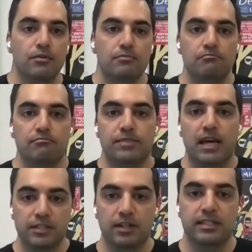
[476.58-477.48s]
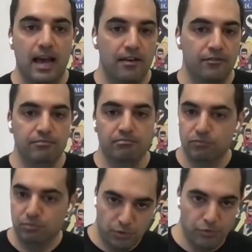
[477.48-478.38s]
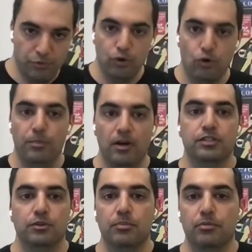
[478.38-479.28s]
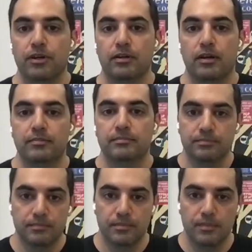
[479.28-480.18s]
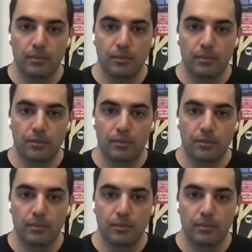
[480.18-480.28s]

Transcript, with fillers: So ThousandEyes have three core parts to our product line.